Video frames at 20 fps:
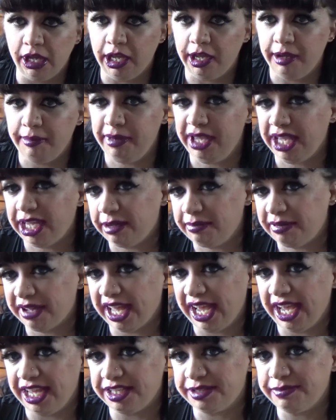Makeup
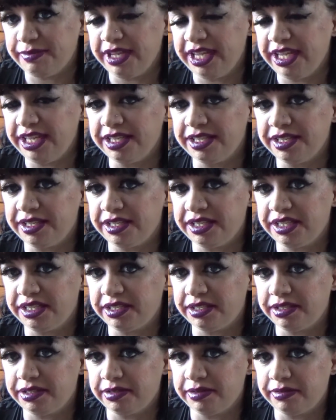Academy
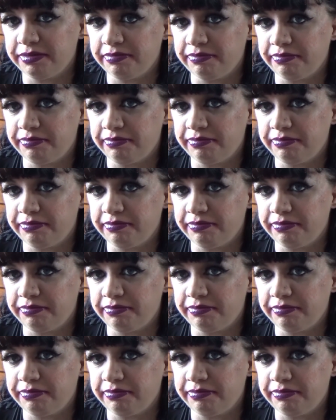is,